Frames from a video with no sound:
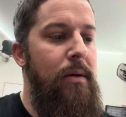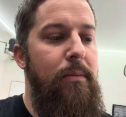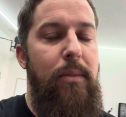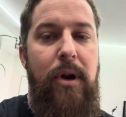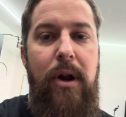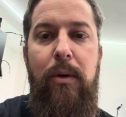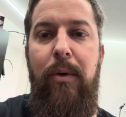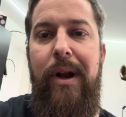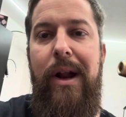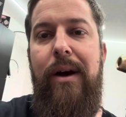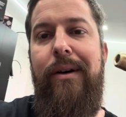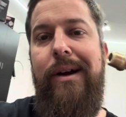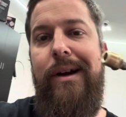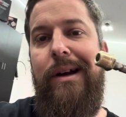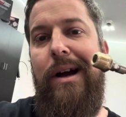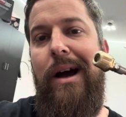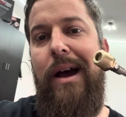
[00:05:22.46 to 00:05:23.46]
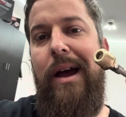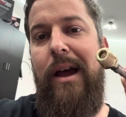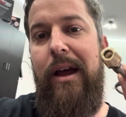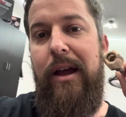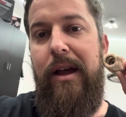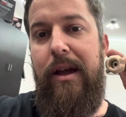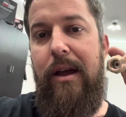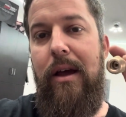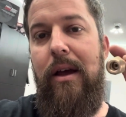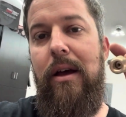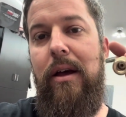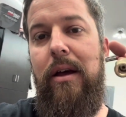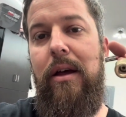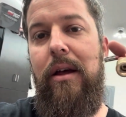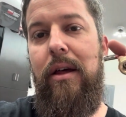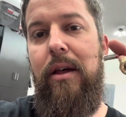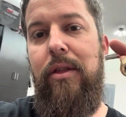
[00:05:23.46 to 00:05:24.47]
but I went out and got a
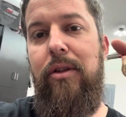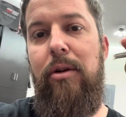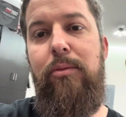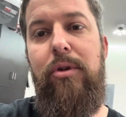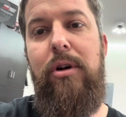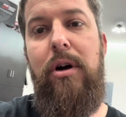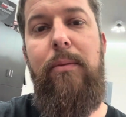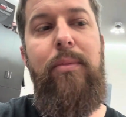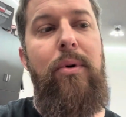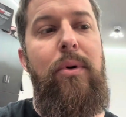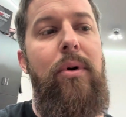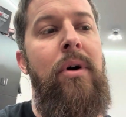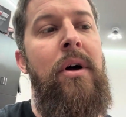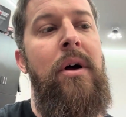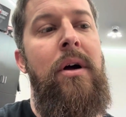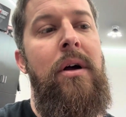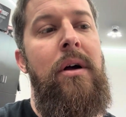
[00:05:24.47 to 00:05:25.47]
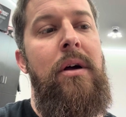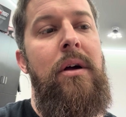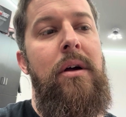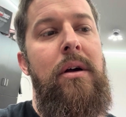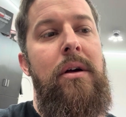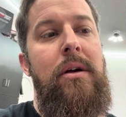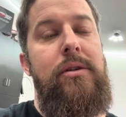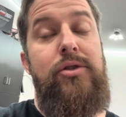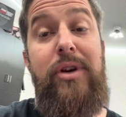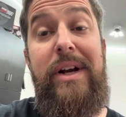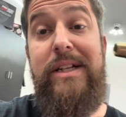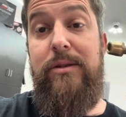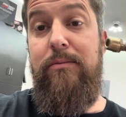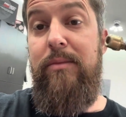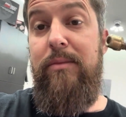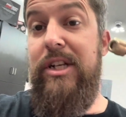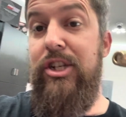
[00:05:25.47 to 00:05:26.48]
thermocouple
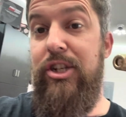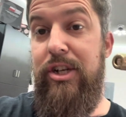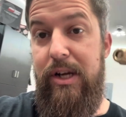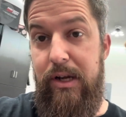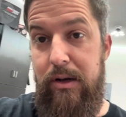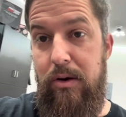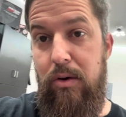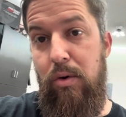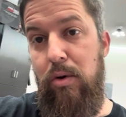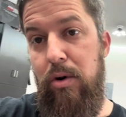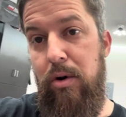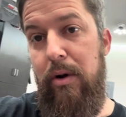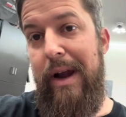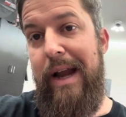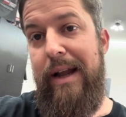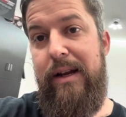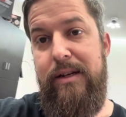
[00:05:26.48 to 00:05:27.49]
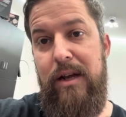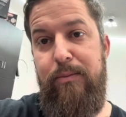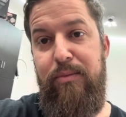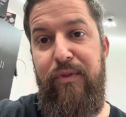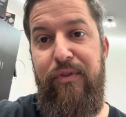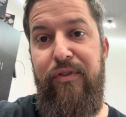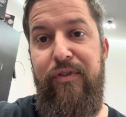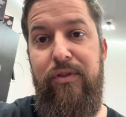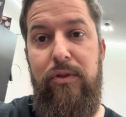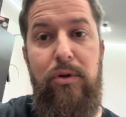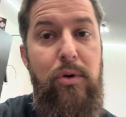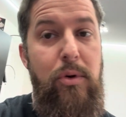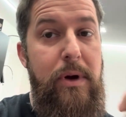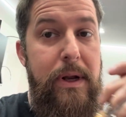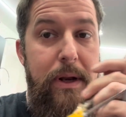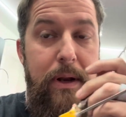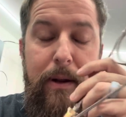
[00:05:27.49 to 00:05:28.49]
transmission or any type of
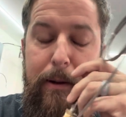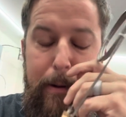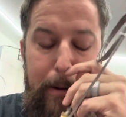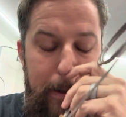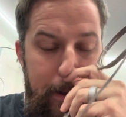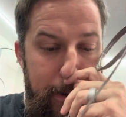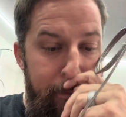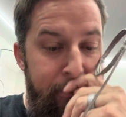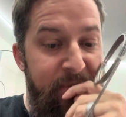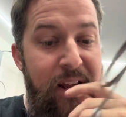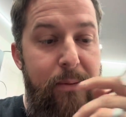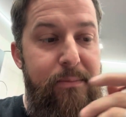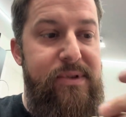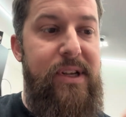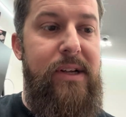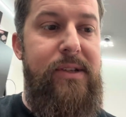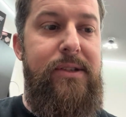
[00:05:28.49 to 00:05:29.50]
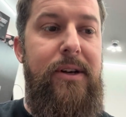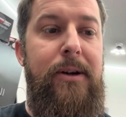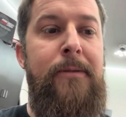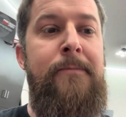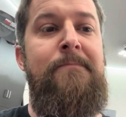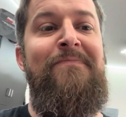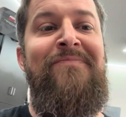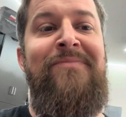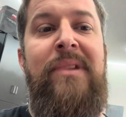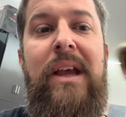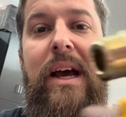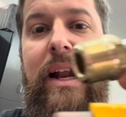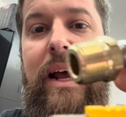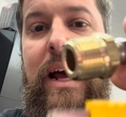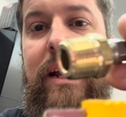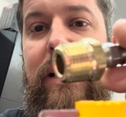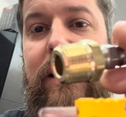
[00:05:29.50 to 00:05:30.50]
fluid temp sensor. And
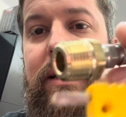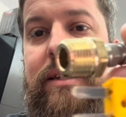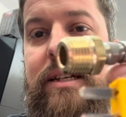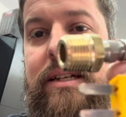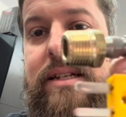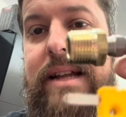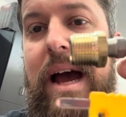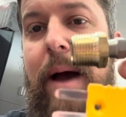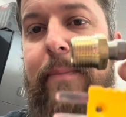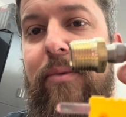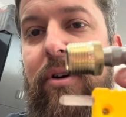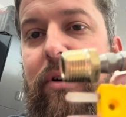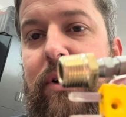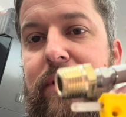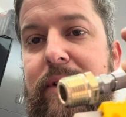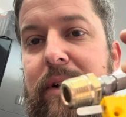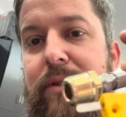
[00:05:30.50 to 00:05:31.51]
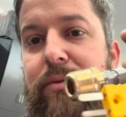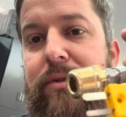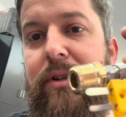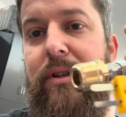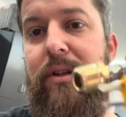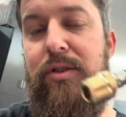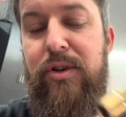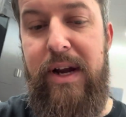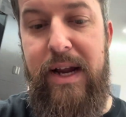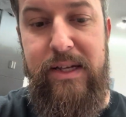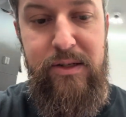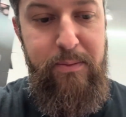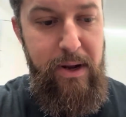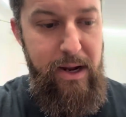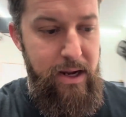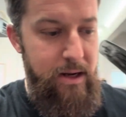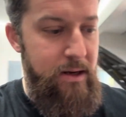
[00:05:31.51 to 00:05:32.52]
I had to get this adapter because that's what's in the trans
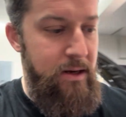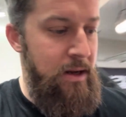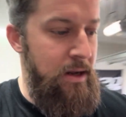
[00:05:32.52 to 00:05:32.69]
pan.